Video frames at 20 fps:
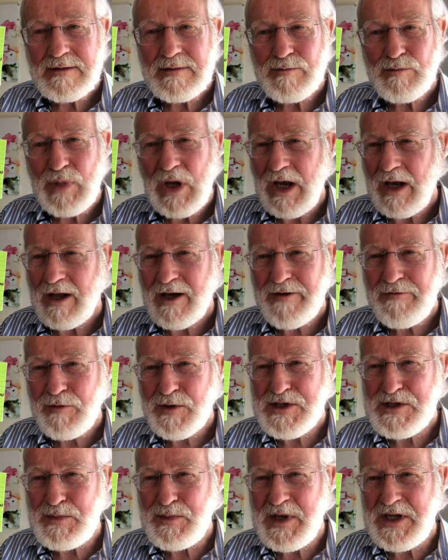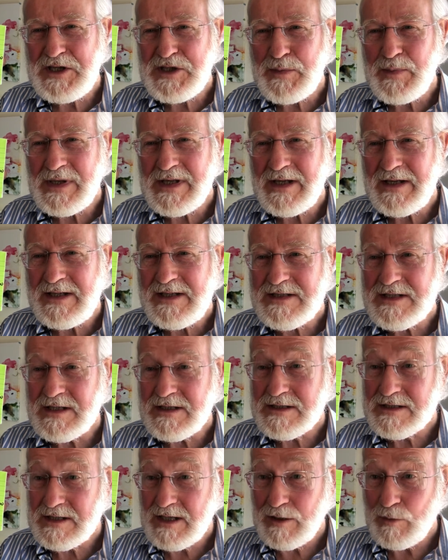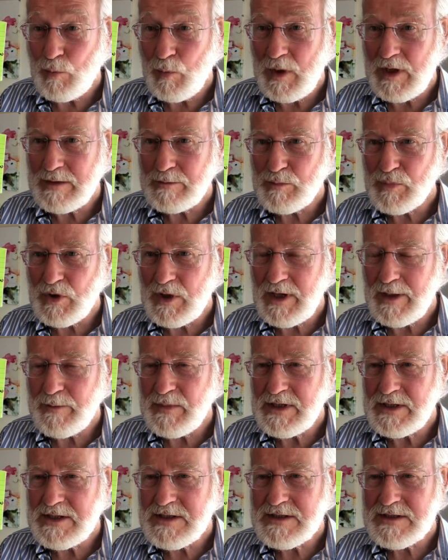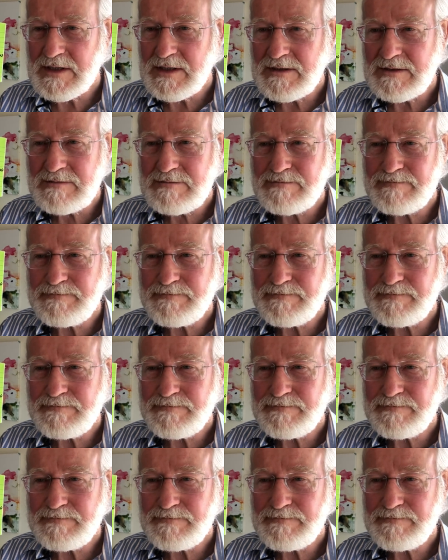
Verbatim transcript: But life wasn't meant to be easy, said one Prime Minister.